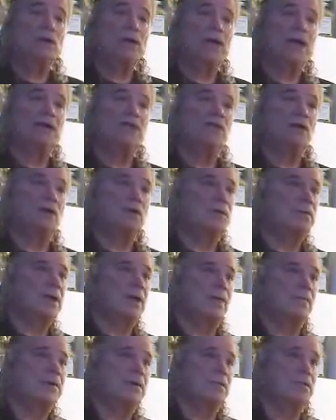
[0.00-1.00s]
whole night telling
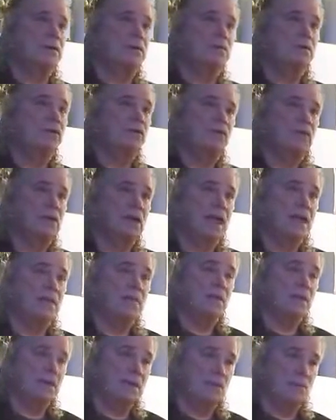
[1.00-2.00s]
me how many people didn't
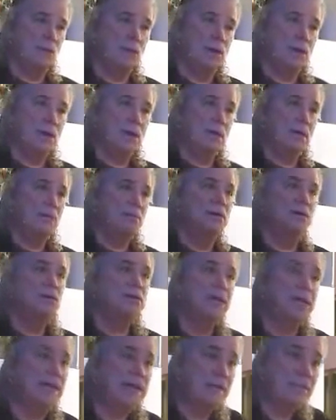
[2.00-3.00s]
like me anymore
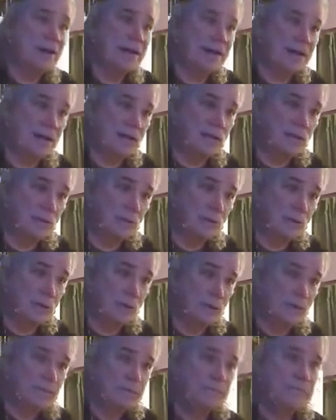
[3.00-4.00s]
because I let my hair grow
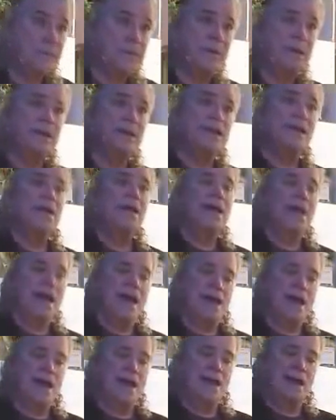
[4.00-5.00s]
long.
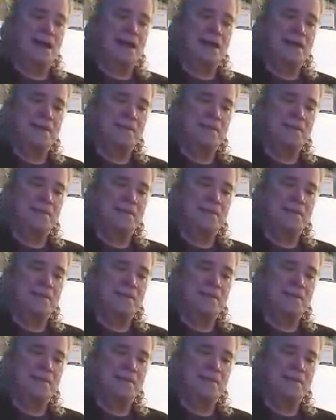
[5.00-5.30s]
And